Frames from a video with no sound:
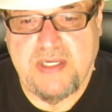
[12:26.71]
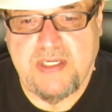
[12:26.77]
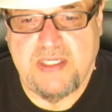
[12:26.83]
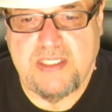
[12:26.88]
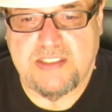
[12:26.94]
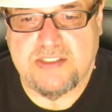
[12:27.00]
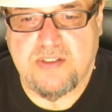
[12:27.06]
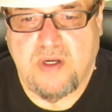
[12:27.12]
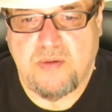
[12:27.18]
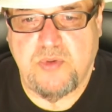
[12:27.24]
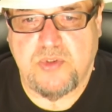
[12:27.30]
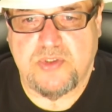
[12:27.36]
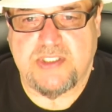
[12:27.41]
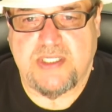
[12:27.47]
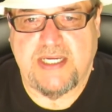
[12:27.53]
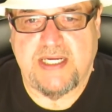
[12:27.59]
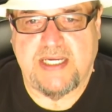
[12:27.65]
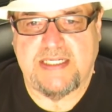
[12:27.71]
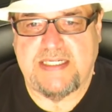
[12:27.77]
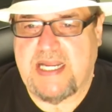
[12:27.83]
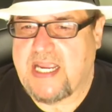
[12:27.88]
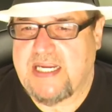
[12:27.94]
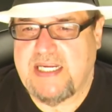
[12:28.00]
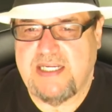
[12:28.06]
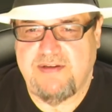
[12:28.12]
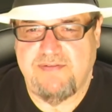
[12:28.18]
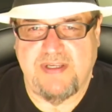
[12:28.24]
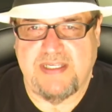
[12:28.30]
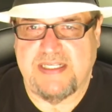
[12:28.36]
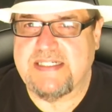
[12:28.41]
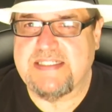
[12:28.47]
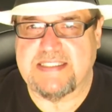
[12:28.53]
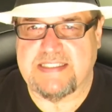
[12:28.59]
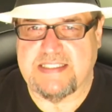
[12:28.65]
It's almost like a naive
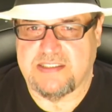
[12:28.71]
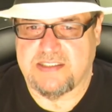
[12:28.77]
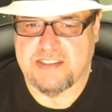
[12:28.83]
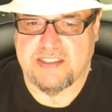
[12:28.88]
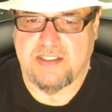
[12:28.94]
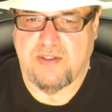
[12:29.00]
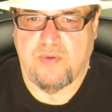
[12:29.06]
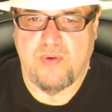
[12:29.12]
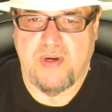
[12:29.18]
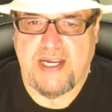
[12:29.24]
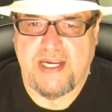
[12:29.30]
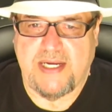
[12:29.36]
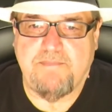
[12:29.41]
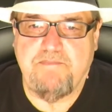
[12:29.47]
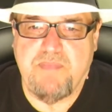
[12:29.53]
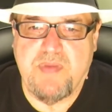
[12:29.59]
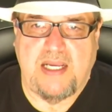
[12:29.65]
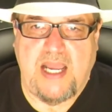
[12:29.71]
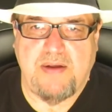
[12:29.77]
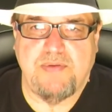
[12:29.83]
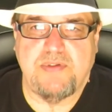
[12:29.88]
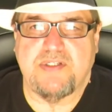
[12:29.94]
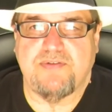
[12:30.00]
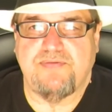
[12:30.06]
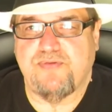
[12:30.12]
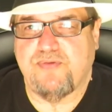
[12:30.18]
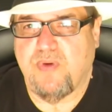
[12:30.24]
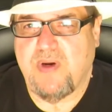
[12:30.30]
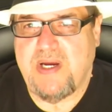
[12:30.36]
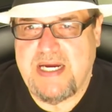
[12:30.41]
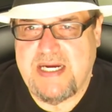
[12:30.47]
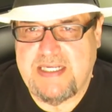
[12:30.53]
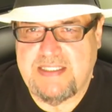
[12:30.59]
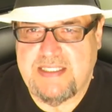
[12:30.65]
innocence in a way. I was
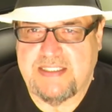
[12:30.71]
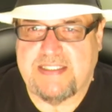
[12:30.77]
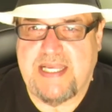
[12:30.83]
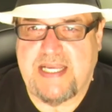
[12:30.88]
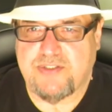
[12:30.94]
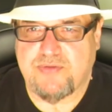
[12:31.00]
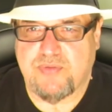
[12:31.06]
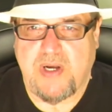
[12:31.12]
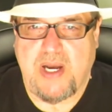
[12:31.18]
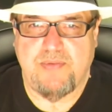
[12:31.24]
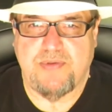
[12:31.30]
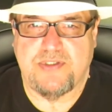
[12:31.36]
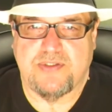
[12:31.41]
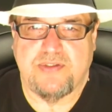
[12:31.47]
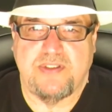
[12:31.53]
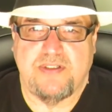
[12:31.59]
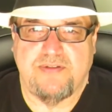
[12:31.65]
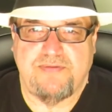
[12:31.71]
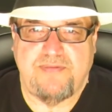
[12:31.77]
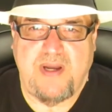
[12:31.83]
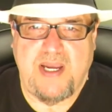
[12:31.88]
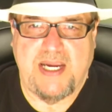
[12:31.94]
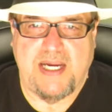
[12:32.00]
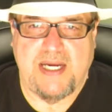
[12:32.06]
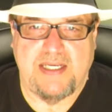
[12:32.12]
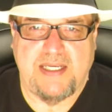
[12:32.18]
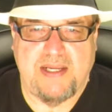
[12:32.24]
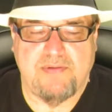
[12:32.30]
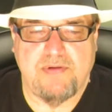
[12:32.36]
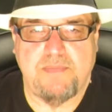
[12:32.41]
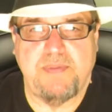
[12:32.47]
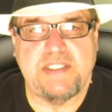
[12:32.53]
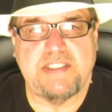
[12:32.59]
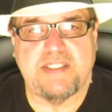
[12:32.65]
afraid that that's what I was going to find. That
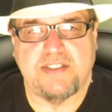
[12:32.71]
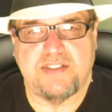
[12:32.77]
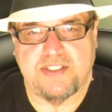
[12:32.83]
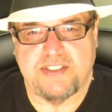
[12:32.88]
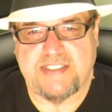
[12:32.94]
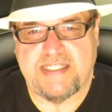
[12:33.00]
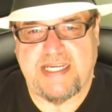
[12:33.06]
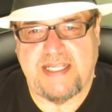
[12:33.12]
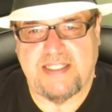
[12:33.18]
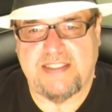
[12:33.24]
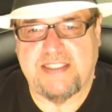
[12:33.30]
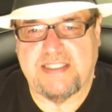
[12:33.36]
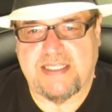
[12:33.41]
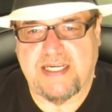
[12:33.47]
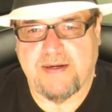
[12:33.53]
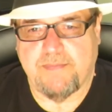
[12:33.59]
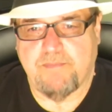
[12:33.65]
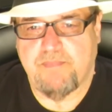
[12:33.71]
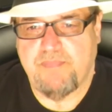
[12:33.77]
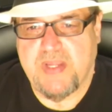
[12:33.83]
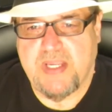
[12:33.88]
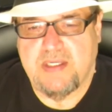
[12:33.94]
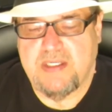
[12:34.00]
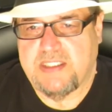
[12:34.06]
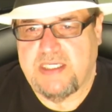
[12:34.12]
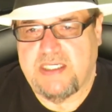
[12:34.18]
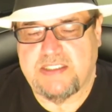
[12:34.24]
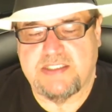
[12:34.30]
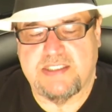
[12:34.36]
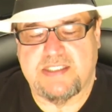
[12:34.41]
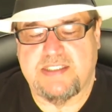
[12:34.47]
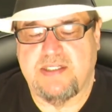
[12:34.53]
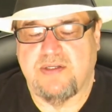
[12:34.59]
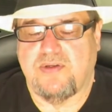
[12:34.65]
would be such a sad thing. It's
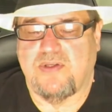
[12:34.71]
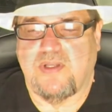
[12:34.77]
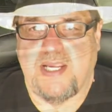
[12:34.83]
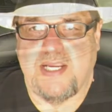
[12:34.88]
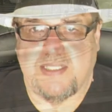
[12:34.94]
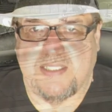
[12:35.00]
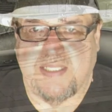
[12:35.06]
still like